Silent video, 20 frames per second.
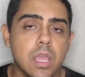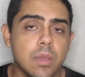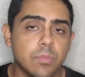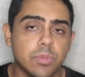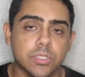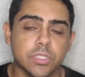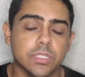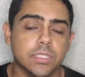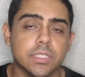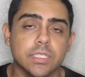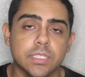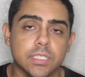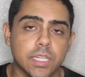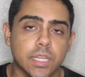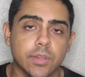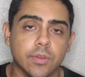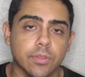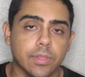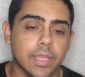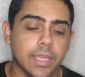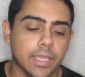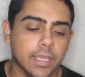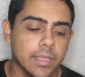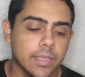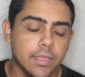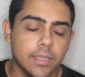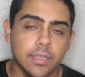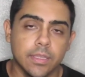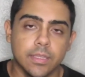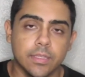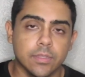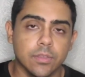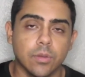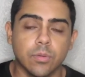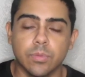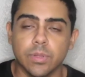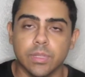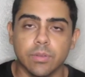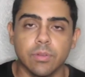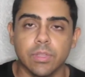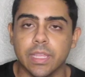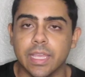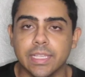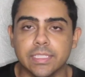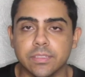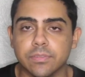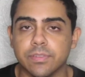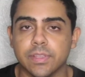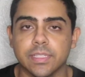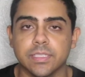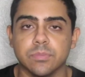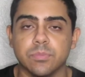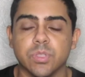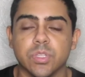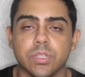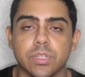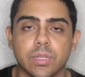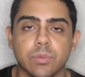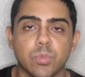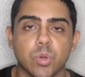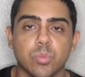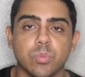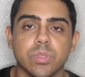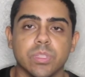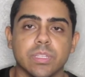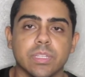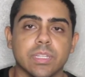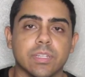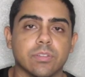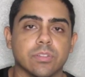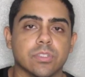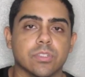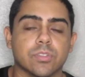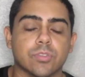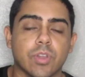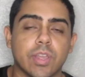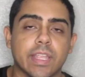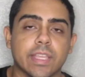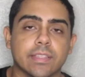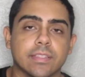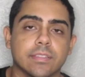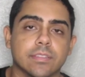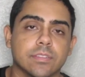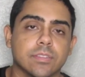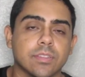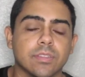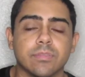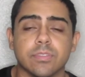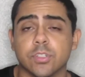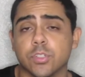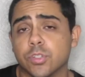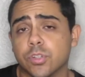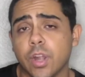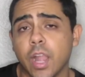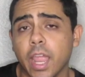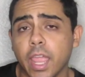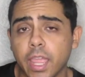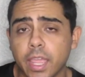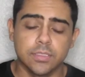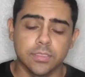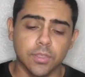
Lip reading: But just in general, like, nobody really has the flexibility, mobility, or strength to even try it.